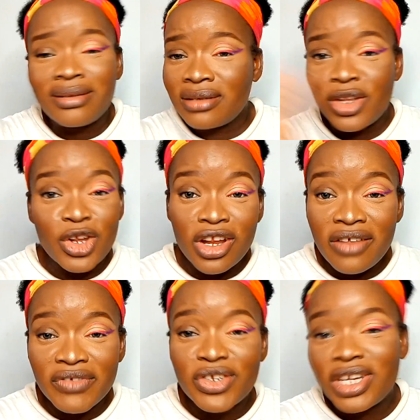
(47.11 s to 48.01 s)
in another
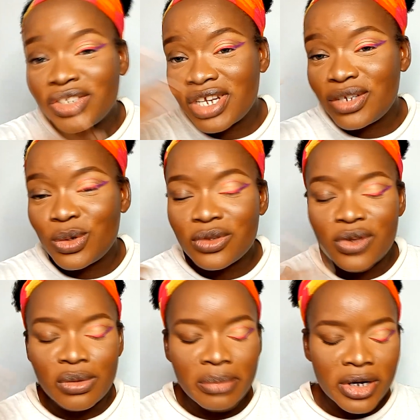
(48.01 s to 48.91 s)
video I tried the whole
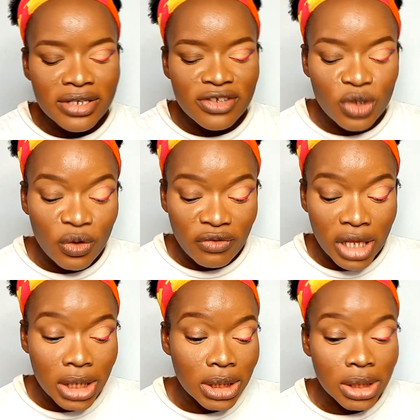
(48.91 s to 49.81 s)
Scott Barnes stuff,
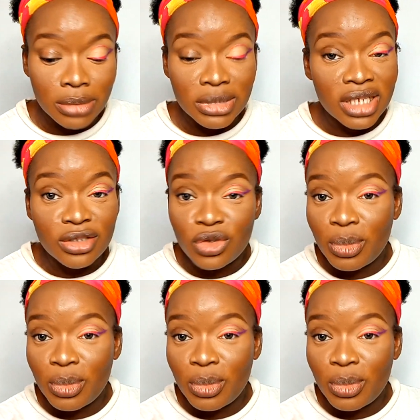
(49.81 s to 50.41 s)
and yes.